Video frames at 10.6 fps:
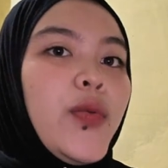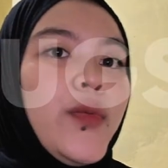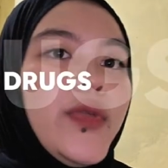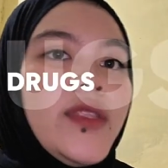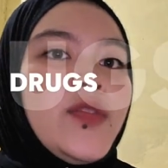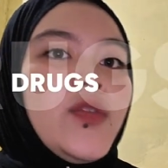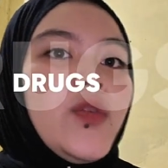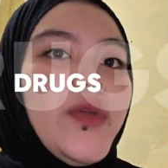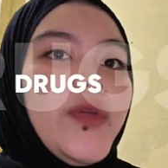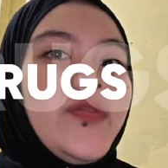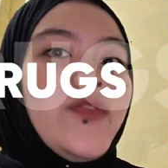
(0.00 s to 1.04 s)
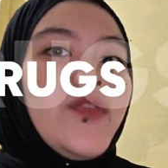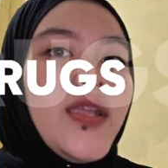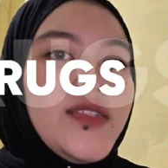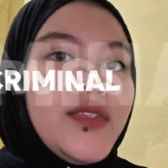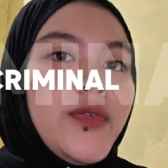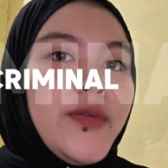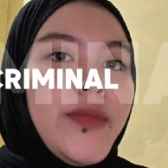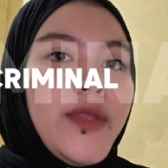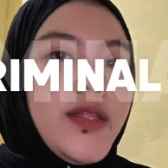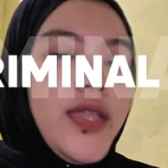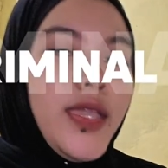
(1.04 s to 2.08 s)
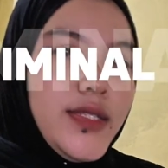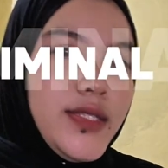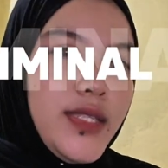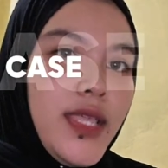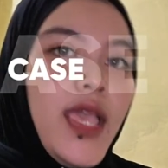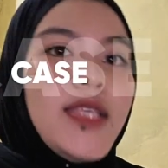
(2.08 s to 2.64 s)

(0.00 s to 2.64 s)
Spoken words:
with the topic drugs criminal case.